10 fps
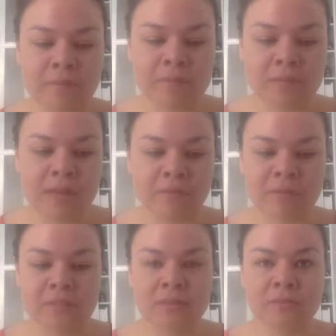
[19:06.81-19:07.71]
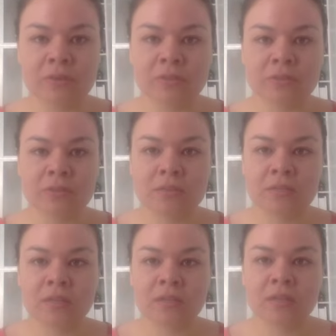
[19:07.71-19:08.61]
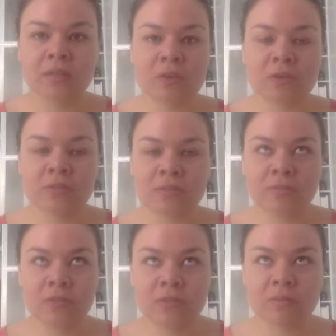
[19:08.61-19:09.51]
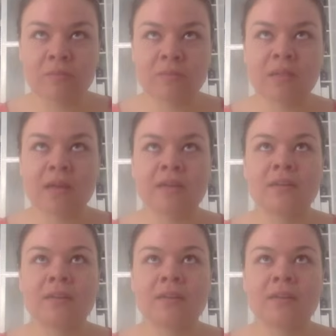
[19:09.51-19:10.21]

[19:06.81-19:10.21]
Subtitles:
sign up with a self-hosted website,